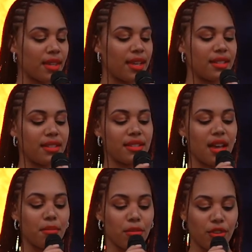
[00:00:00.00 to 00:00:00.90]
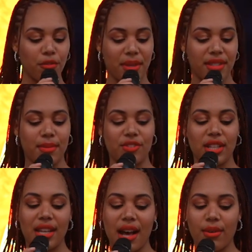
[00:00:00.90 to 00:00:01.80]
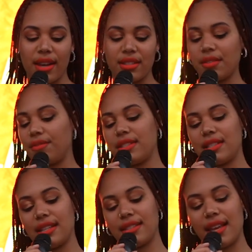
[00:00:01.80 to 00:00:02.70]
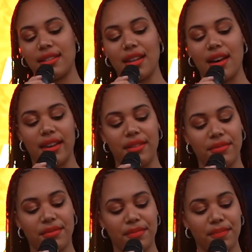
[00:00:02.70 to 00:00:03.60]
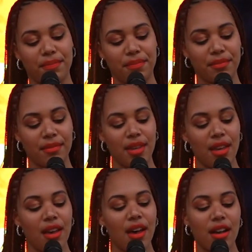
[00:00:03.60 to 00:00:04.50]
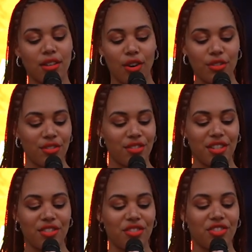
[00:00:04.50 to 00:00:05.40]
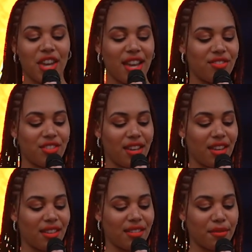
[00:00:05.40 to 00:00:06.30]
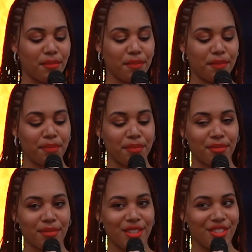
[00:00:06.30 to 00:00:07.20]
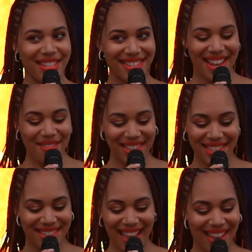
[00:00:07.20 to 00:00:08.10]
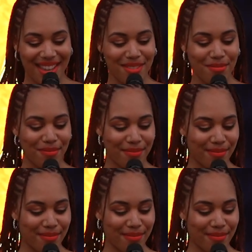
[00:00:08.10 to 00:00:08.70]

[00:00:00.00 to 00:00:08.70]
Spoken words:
It is her movements which allow her to facilitate life, her constant changing. She is never the same.